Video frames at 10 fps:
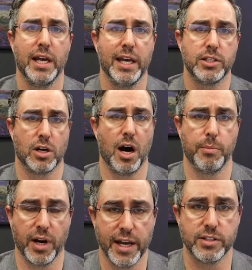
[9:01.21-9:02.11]
is
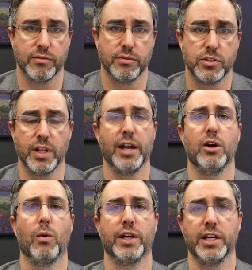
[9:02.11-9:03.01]
comprehensive so that
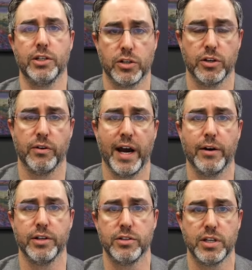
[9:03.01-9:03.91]
no one can turn
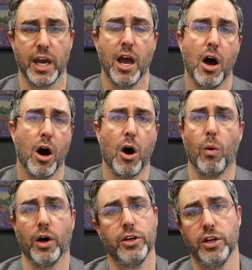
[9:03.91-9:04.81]
around and say, oh,
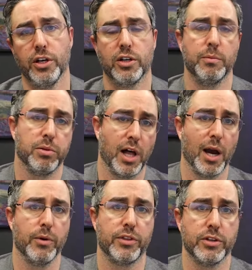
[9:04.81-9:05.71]
well, you didn't
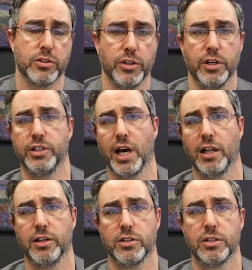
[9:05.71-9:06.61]
comply with this or you didn't
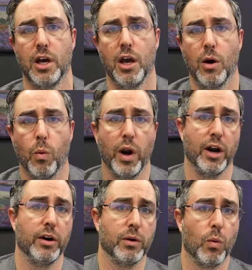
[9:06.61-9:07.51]
tell us
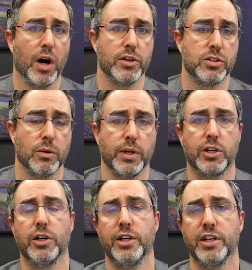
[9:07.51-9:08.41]
where it was so we
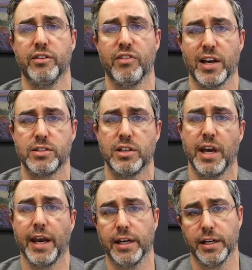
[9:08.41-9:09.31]
couldn't
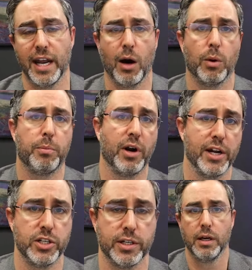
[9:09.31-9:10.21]
investigate it and now we're
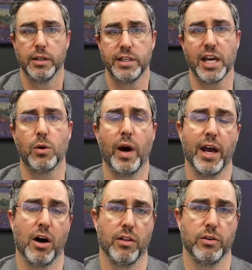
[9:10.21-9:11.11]
prejudiced. Take away
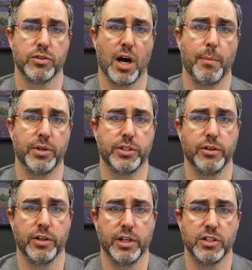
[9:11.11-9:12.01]
all those
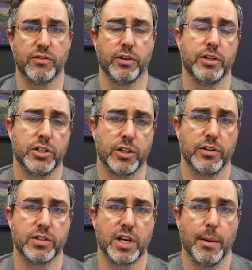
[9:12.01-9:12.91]
opportunities for
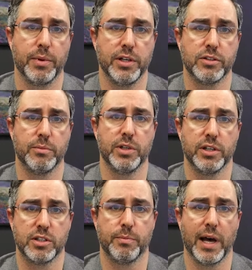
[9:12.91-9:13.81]
insurance companies or
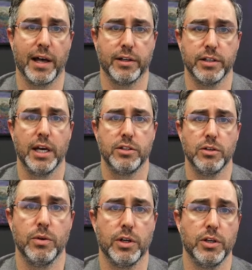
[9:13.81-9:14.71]
municipalities
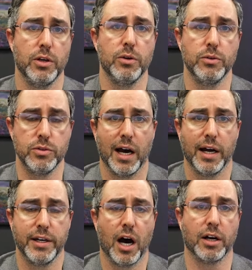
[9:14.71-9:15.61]
to use
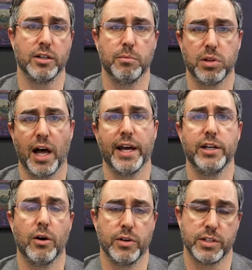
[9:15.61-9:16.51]
a
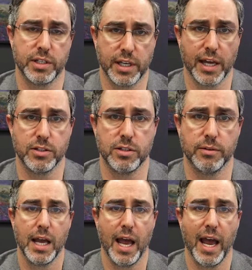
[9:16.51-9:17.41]
non-compliant notice against
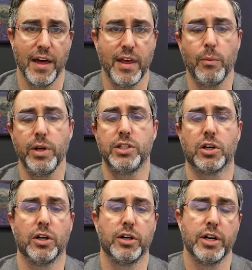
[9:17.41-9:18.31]
you. And then we
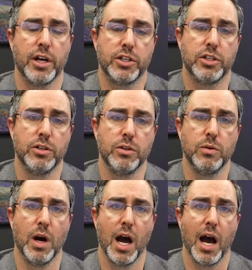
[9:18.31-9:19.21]
turn
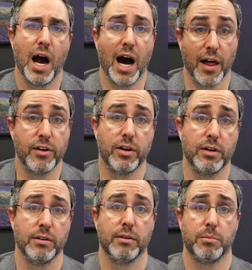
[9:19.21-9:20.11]
to
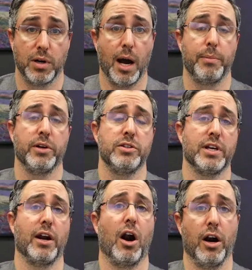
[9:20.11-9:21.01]
other properties
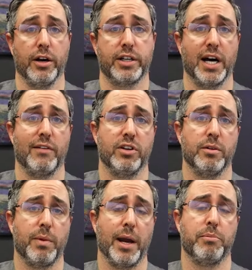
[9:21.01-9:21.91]
that aren't
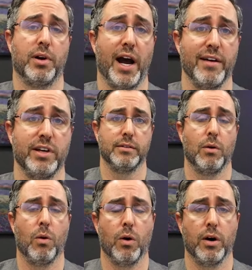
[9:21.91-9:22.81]
covered by private
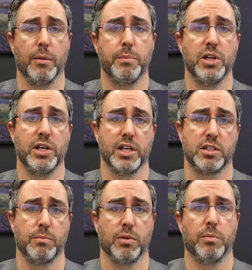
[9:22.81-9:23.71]
or
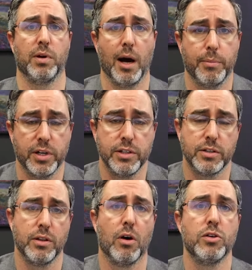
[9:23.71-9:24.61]
municipal properties
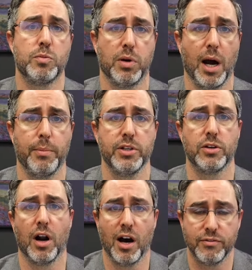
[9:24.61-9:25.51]
and those properties
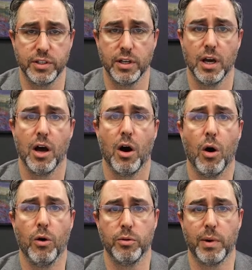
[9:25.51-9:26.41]
are often
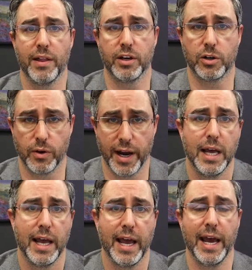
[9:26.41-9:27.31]
owned by the
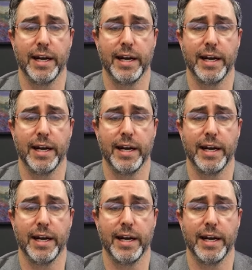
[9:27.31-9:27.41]
crown. And